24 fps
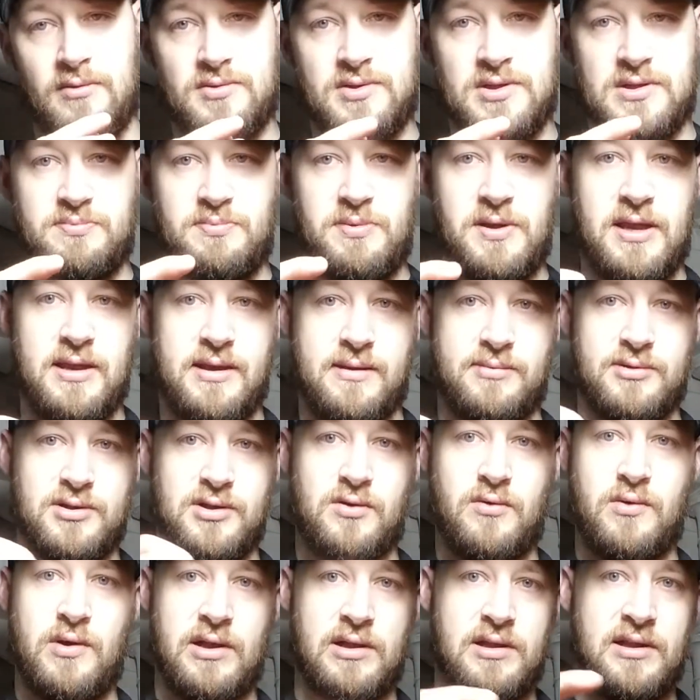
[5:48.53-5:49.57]
just being able to
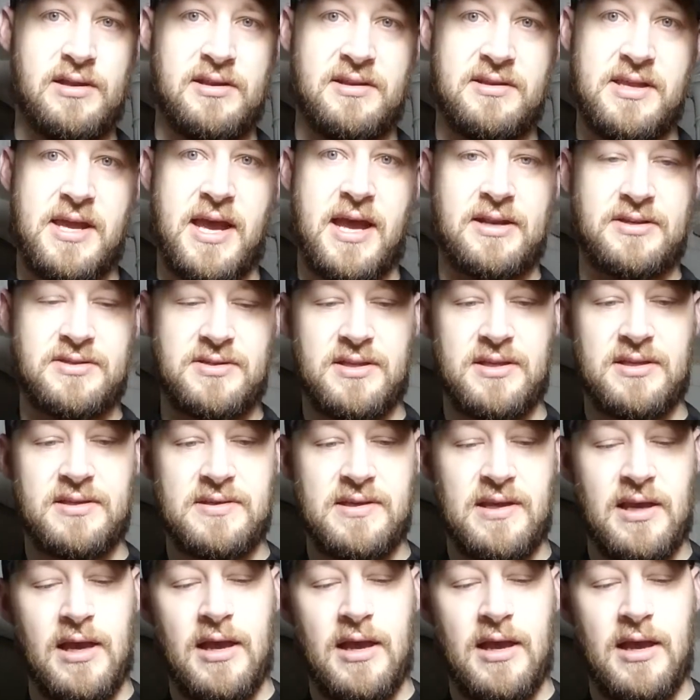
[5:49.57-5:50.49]
quickly detach things.